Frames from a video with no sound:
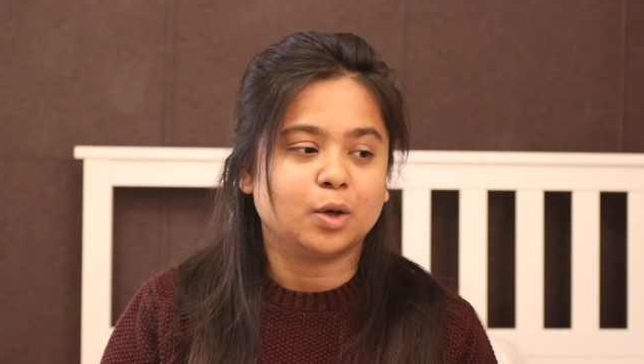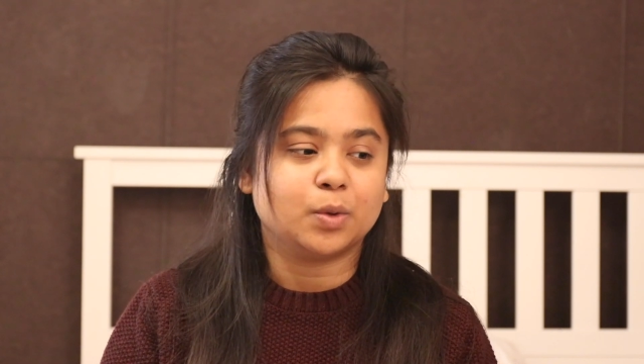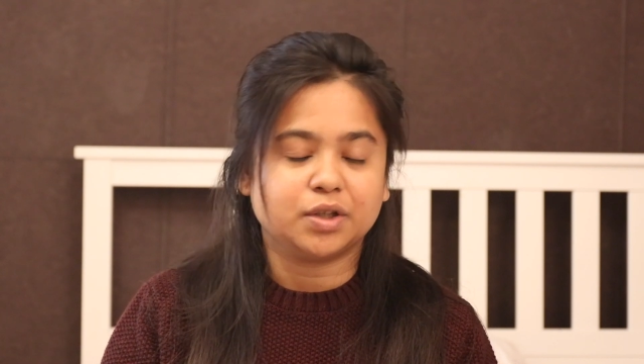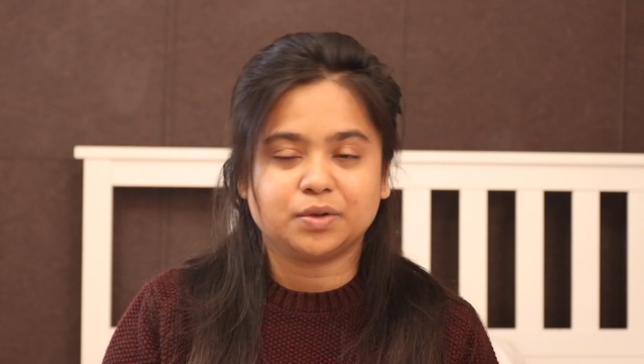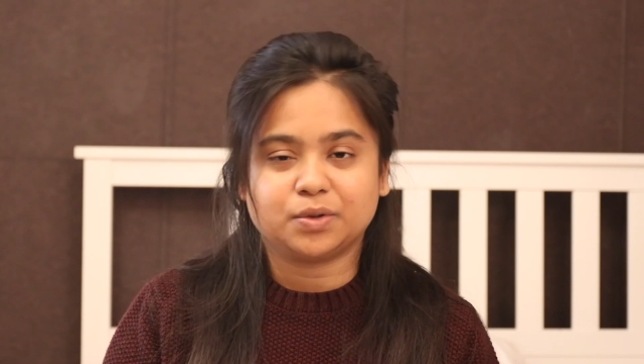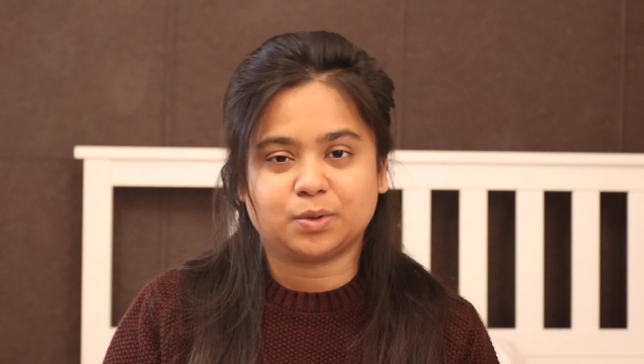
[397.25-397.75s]

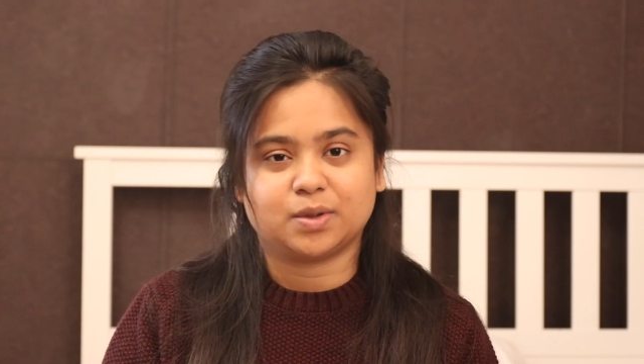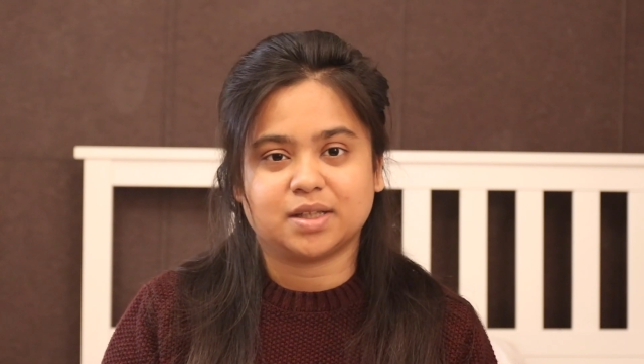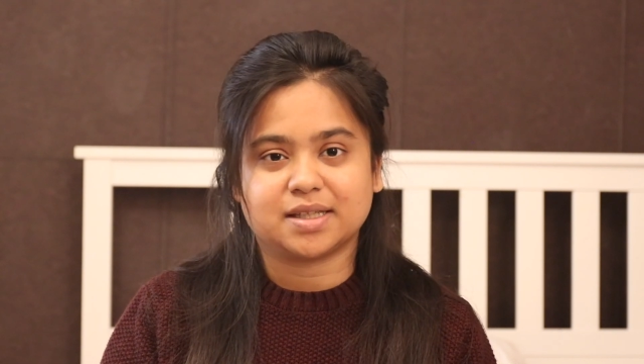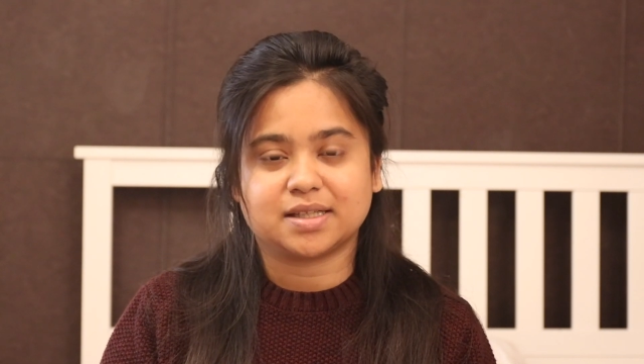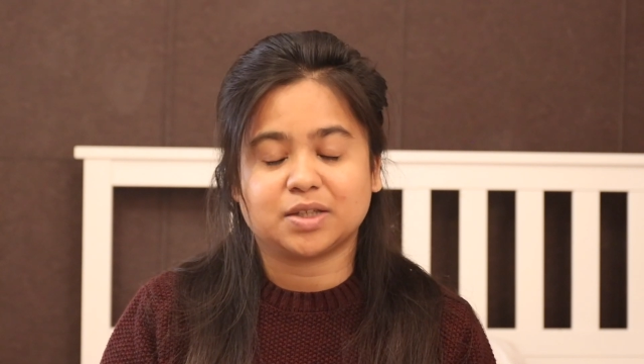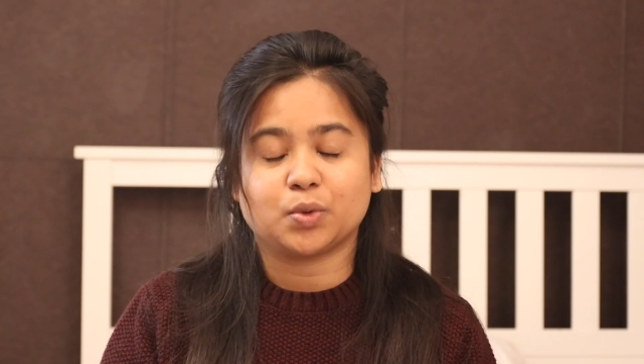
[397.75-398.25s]
what you do
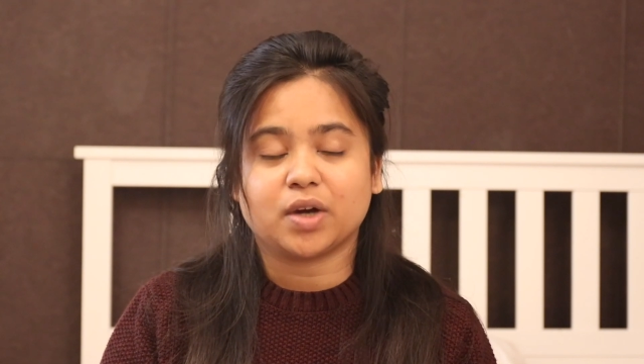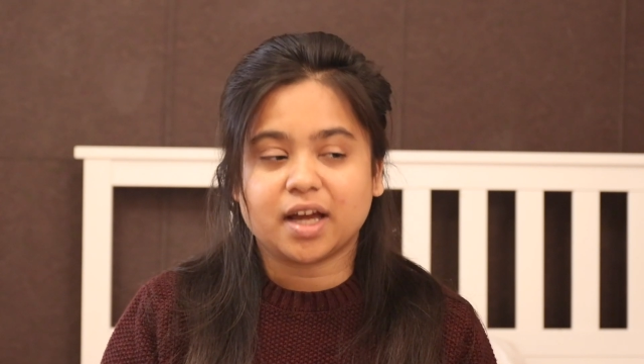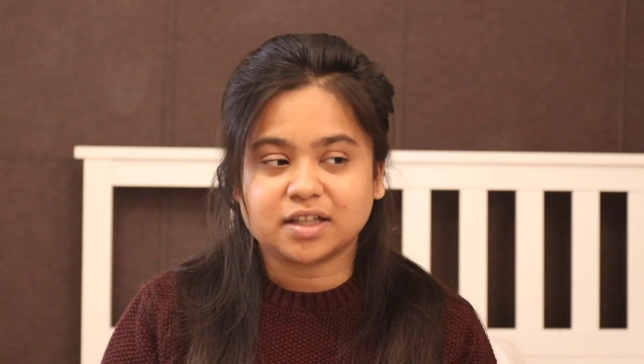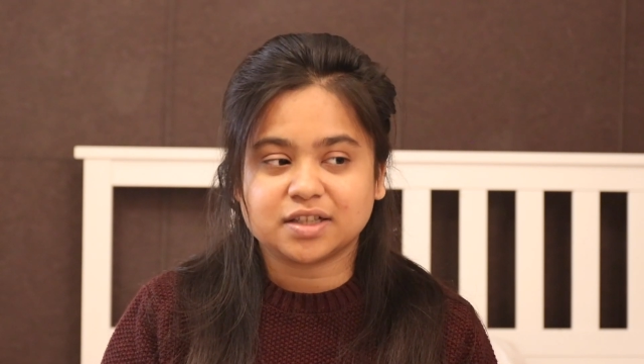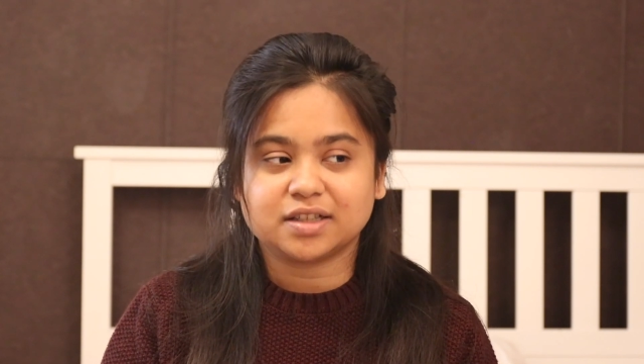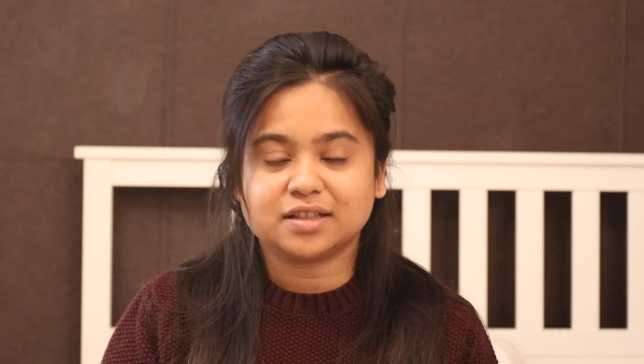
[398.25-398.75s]
is you
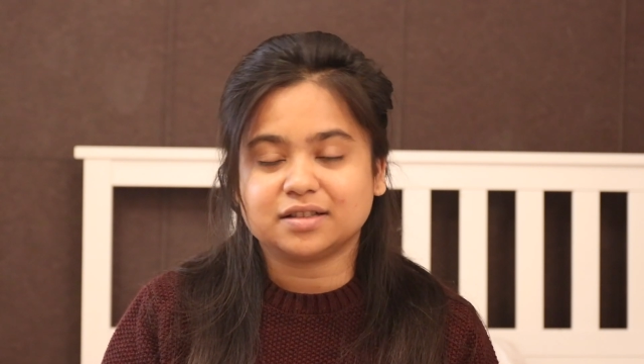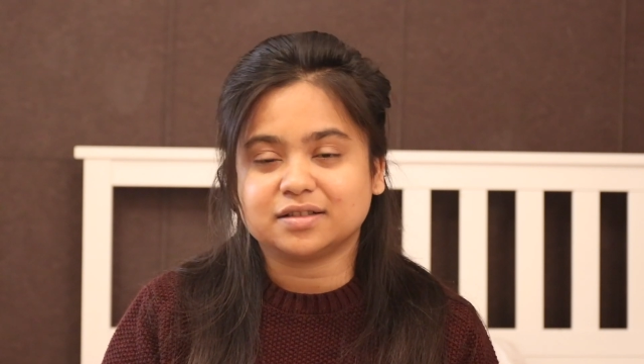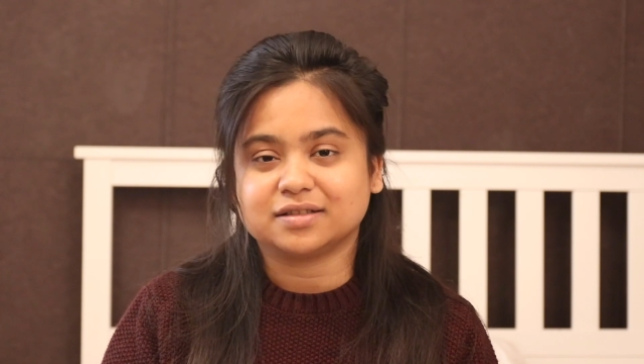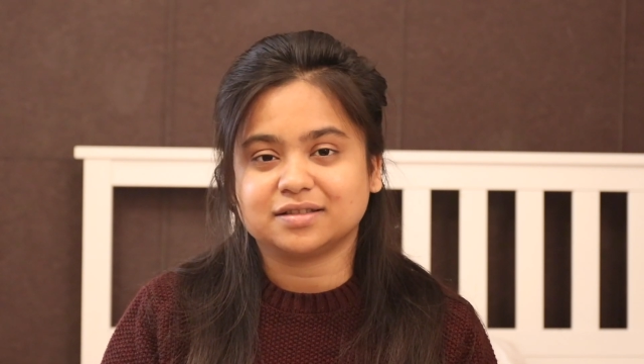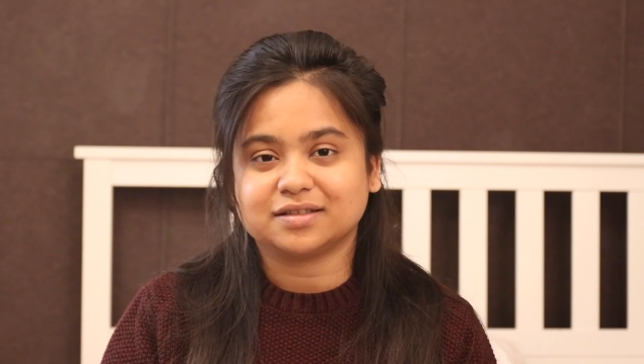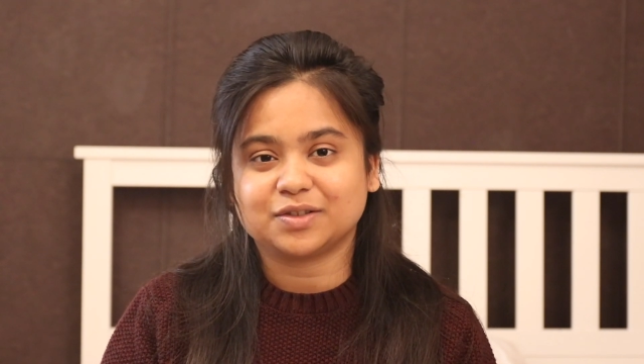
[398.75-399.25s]
actually
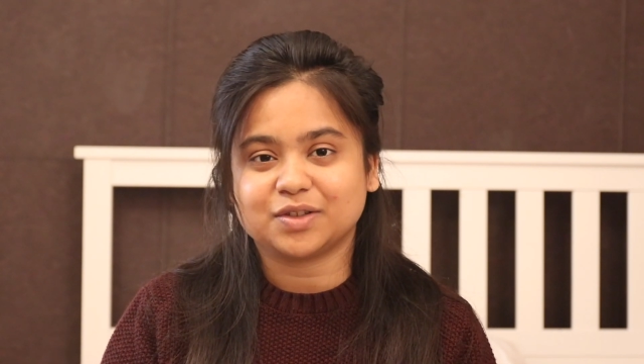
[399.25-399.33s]
turn